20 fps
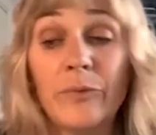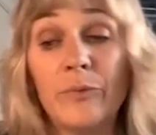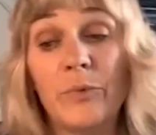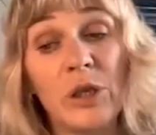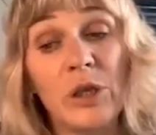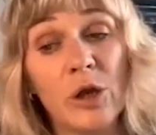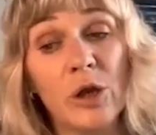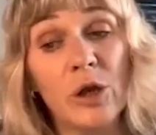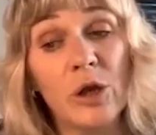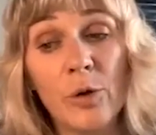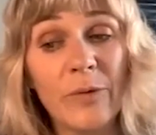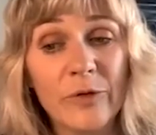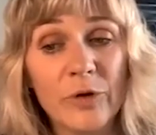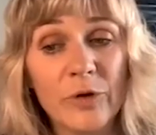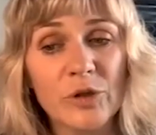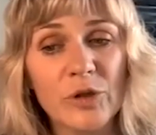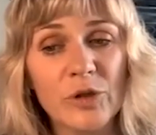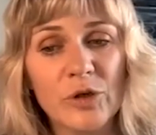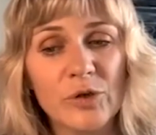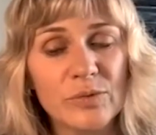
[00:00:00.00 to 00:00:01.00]
We know we've
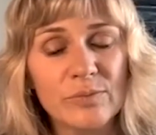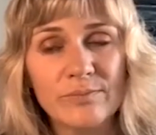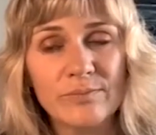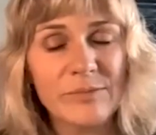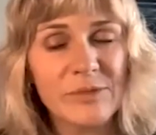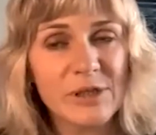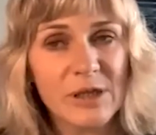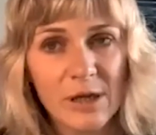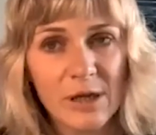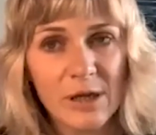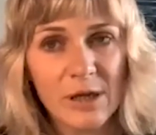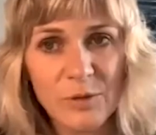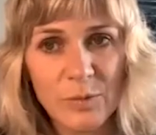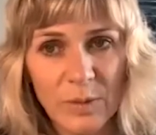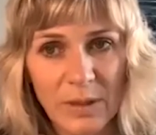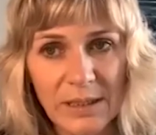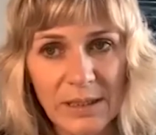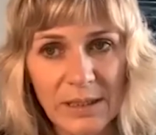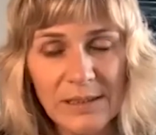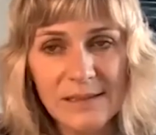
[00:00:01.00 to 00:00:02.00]
got no time
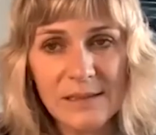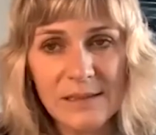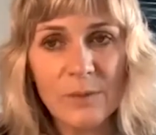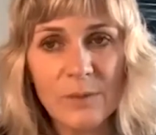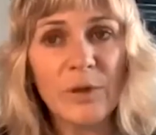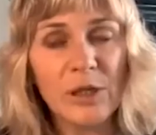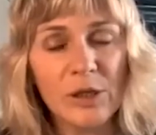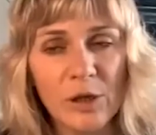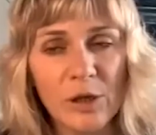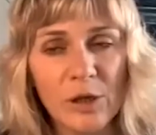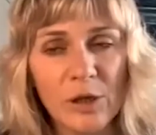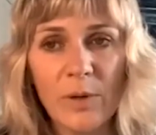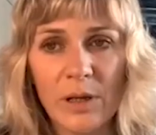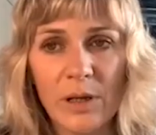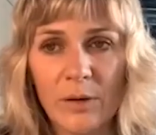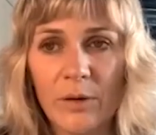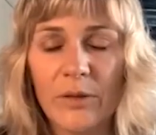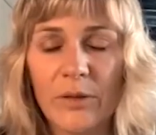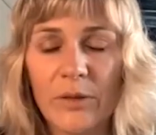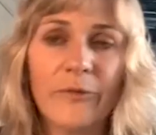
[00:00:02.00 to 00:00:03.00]
to waste, and we know
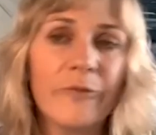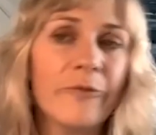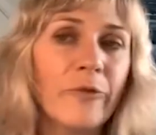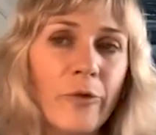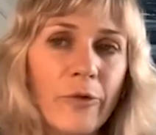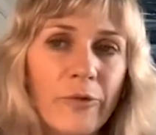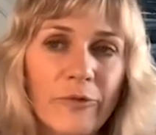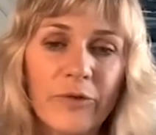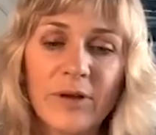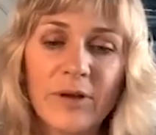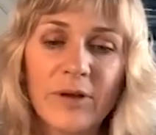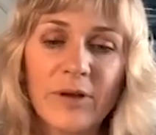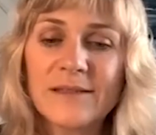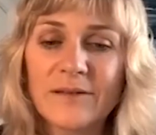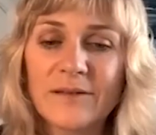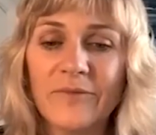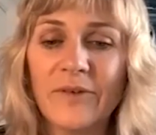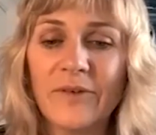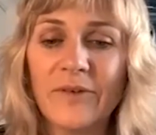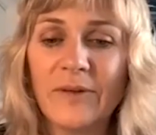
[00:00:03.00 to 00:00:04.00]
we're at the
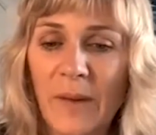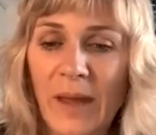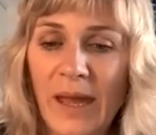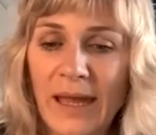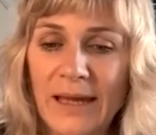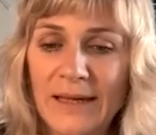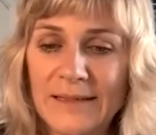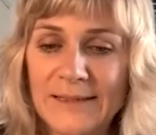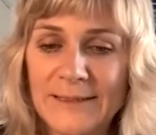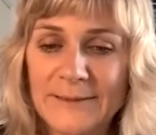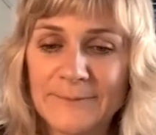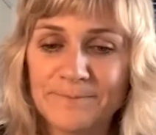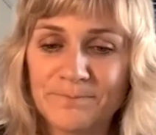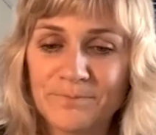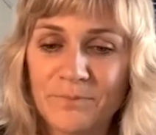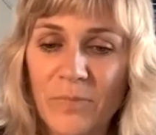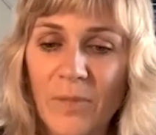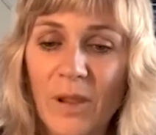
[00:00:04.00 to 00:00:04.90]
forefront of impacts.